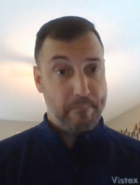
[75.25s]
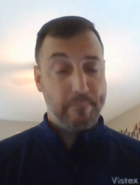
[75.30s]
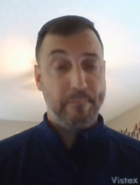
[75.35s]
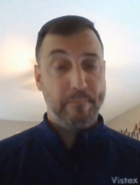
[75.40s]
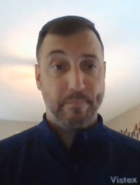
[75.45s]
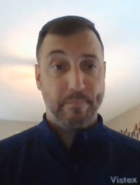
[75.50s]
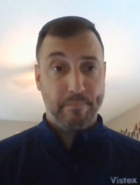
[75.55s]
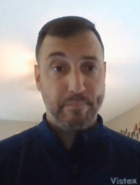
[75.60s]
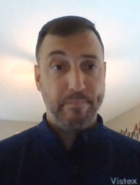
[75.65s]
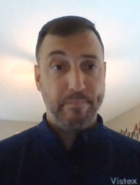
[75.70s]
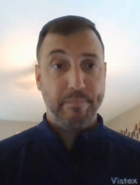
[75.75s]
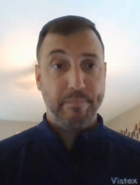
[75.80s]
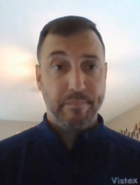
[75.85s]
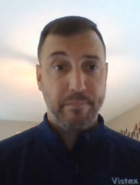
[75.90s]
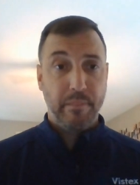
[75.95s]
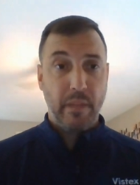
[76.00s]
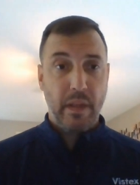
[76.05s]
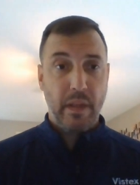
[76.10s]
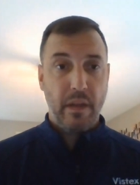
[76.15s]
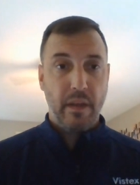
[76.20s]
Tell us how it's
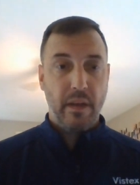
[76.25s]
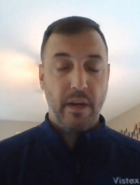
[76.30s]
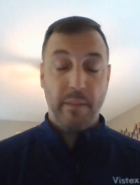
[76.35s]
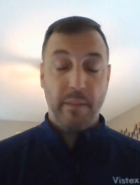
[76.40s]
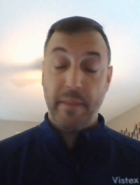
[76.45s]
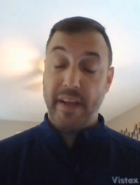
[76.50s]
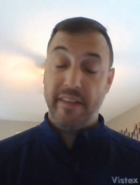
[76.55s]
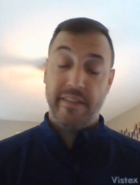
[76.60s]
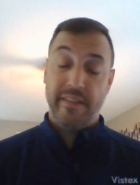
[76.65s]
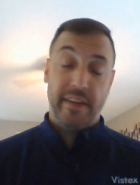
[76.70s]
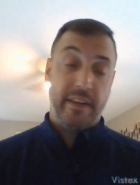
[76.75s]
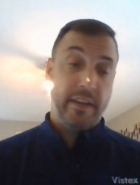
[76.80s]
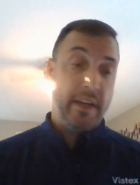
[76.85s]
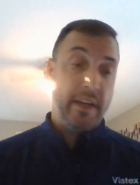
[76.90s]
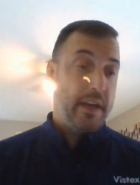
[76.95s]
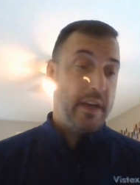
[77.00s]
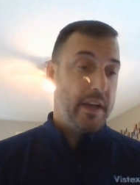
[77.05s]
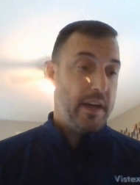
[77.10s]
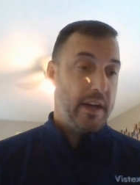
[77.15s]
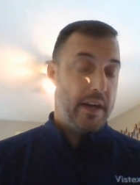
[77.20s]
going. Amazing.
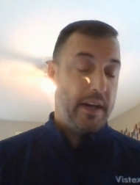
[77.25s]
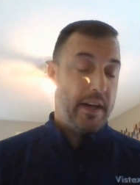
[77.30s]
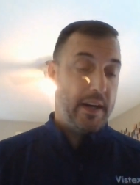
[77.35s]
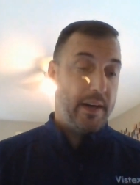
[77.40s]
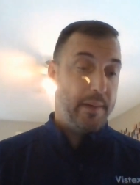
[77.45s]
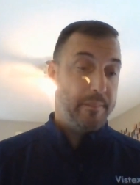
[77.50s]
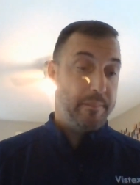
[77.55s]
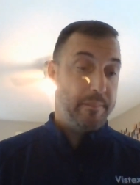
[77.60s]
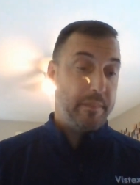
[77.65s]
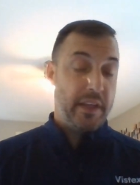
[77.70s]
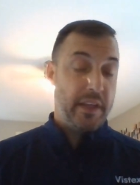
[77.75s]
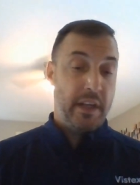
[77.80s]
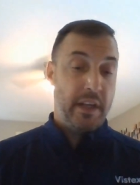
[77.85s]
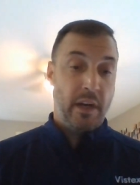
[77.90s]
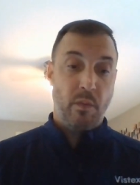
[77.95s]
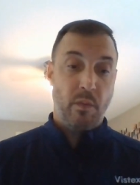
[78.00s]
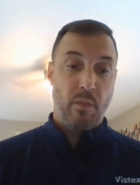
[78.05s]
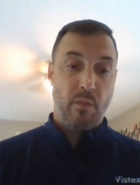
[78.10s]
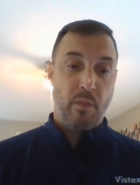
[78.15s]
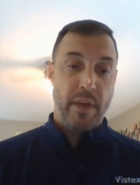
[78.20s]
Um, you
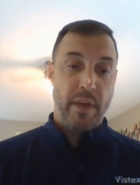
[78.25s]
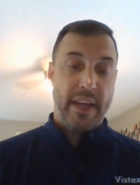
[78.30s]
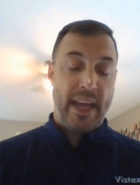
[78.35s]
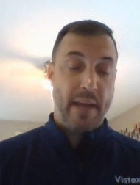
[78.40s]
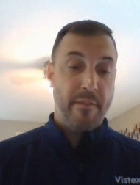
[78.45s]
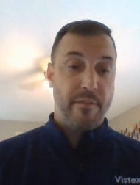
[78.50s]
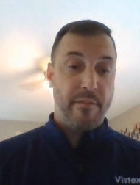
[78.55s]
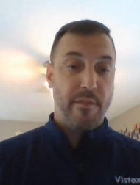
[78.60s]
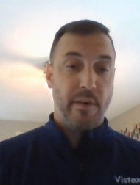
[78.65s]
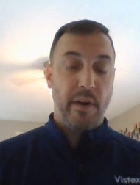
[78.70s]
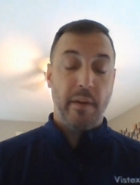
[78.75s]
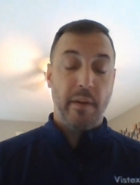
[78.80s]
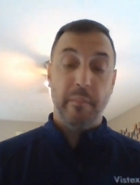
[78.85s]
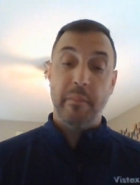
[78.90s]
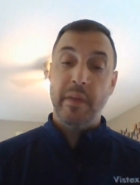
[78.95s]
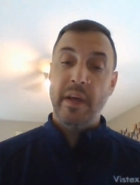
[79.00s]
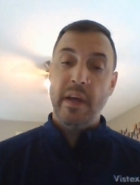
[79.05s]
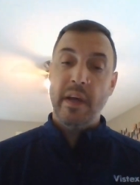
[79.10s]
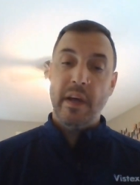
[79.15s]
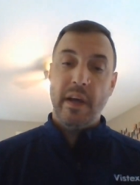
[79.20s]
know, we came
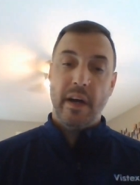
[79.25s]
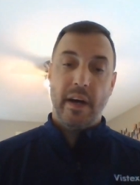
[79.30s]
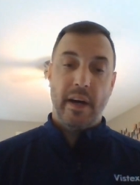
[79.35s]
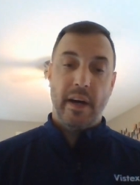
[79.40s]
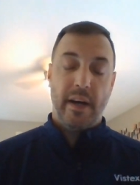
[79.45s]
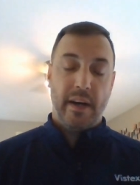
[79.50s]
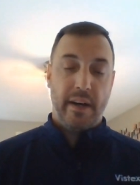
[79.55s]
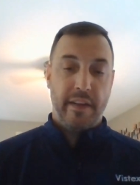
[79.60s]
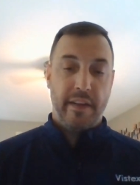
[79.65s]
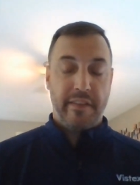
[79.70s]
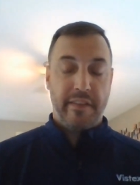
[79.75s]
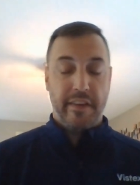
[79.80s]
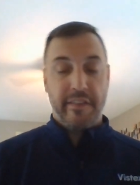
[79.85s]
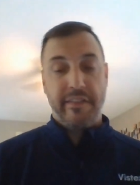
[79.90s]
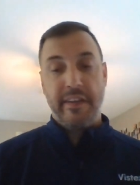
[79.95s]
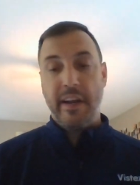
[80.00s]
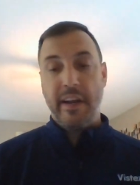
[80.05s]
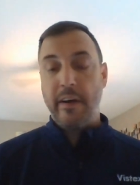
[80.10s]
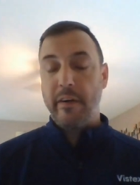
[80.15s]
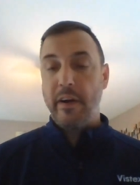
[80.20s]
from uh, a, a,
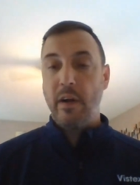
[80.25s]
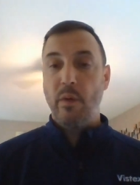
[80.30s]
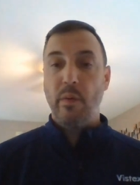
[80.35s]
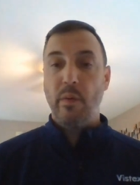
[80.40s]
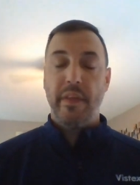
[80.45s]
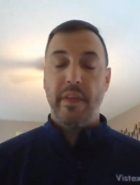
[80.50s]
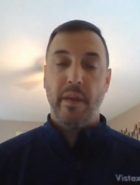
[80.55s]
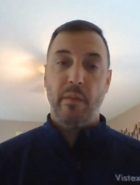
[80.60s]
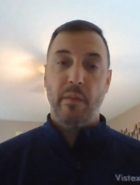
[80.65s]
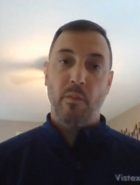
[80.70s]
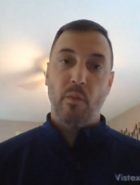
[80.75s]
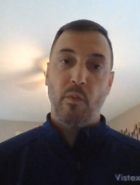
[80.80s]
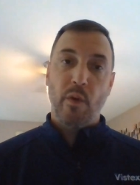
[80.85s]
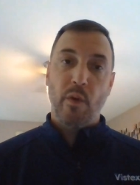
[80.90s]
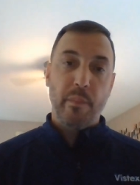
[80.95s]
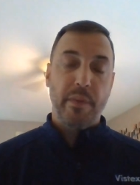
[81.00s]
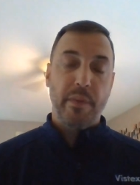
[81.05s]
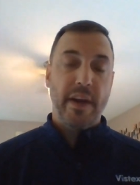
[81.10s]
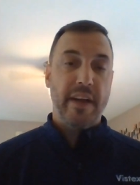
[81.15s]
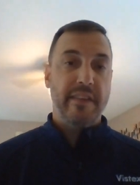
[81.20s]
scenario within
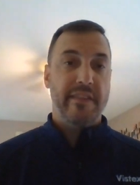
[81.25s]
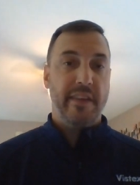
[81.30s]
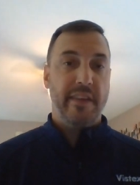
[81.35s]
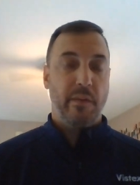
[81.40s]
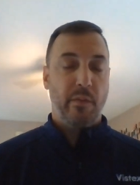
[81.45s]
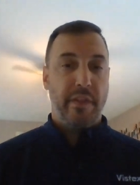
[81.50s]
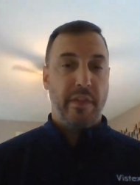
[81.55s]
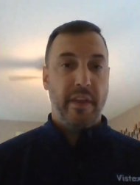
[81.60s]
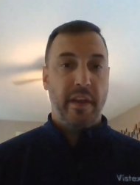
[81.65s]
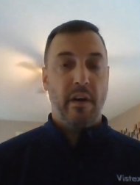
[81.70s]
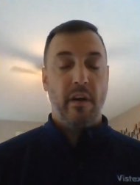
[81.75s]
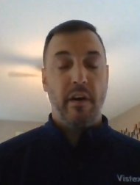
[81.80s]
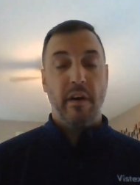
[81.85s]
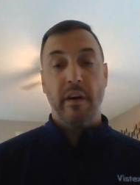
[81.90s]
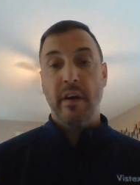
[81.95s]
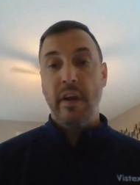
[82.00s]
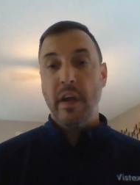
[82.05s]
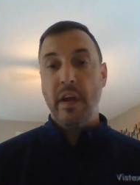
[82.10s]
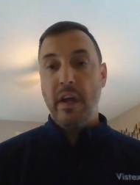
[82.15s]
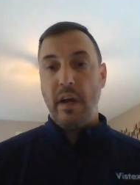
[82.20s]
WordPress and within
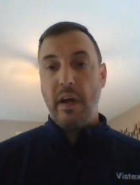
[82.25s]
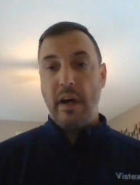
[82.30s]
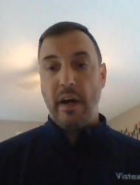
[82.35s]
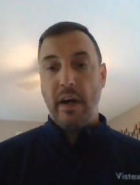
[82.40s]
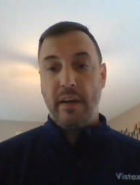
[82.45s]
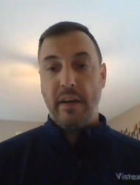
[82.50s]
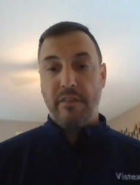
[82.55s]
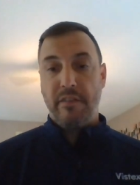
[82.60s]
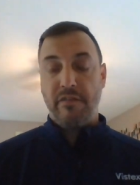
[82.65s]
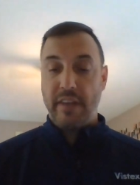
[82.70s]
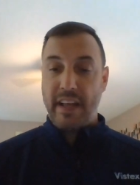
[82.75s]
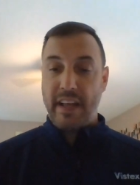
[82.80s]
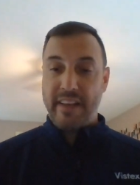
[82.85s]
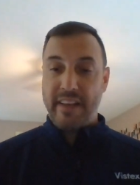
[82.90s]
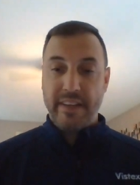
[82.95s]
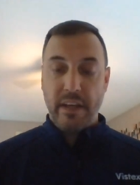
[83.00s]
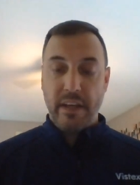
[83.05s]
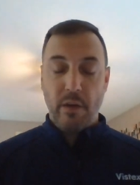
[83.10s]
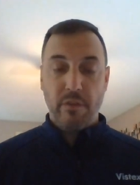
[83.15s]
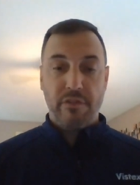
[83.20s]
our uh,
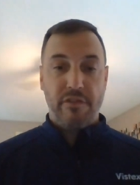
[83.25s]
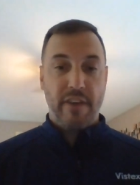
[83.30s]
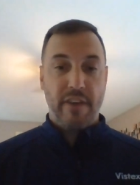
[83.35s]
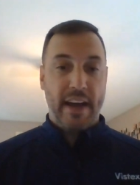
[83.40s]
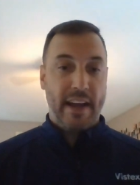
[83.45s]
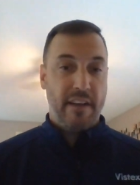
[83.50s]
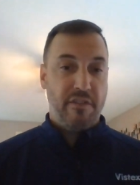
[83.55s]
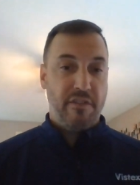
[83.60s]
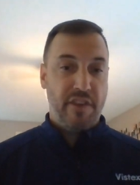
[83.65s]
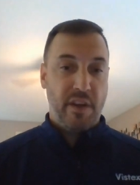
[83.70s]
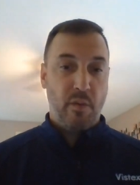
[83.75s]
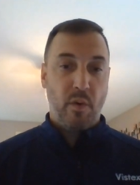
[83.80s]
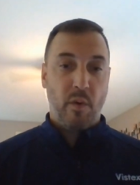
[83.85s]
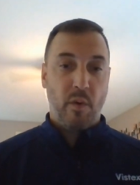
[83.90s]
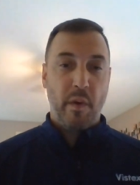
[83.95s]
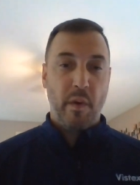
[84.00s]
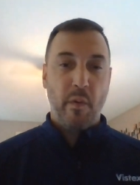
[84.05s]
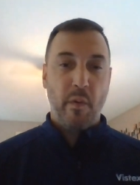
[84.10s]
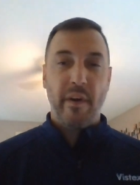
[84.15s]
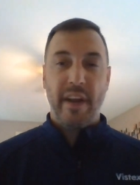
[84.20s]
SEO strategy
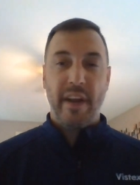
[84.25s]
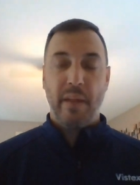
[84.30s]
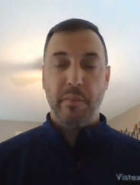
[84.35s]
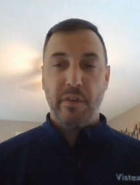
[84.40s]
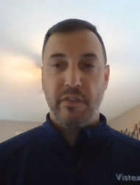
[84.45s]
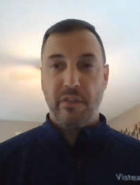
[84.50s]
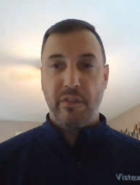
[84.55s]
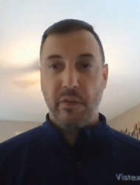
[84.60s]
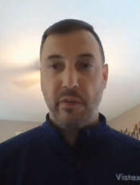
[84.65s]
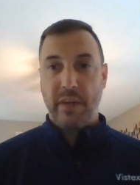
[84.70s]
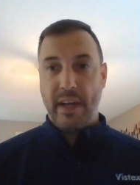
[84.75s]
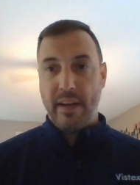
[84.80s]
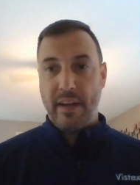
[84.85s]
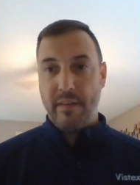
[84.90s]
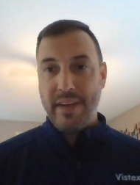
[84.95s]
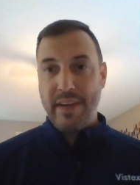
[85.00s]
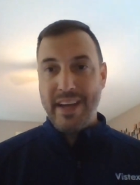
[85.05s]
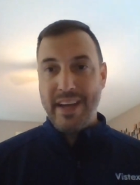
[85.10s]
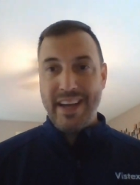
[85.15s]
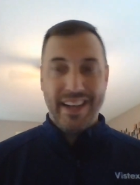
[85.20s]
where we weren't able to kind
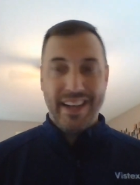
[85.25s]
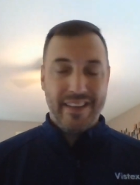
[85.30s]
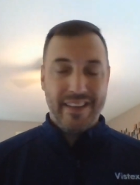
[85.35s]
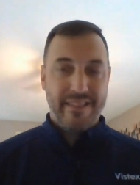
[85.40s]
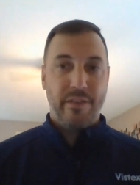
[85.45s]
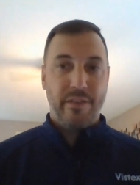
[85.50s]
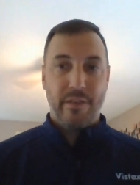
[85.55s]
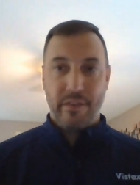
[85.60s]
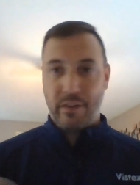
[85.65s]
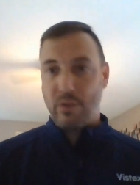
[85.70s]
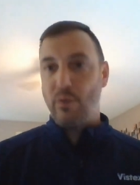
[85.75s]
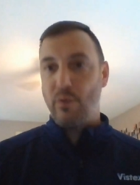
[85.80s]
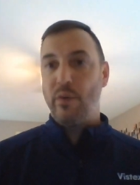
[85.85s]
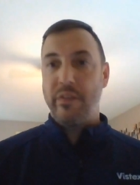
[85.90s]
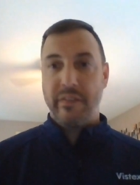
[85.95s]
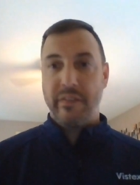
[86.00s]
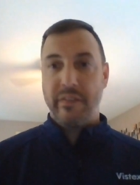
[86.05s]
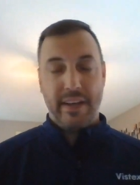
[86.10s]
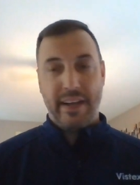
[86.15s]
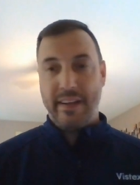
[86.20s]
of hit certain
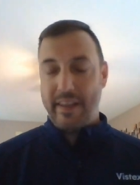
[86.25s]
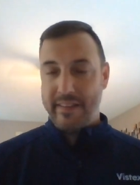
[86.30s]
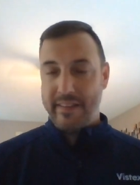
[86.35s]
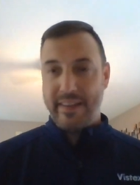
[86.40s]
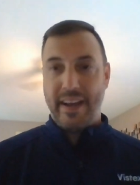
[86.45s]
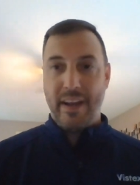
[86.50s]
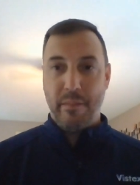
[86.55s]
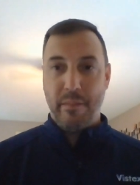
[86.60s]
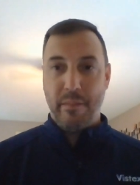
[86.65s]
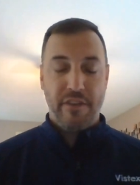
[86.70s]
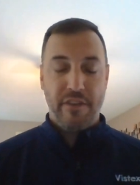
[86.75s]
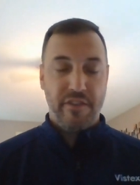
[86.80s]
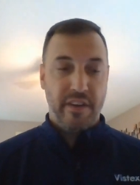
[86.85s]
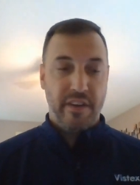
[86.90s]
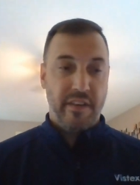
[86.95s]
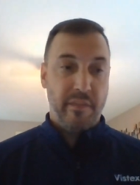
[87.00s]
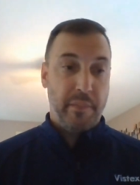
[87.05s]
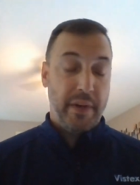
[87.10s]
goals, as I had mentioned.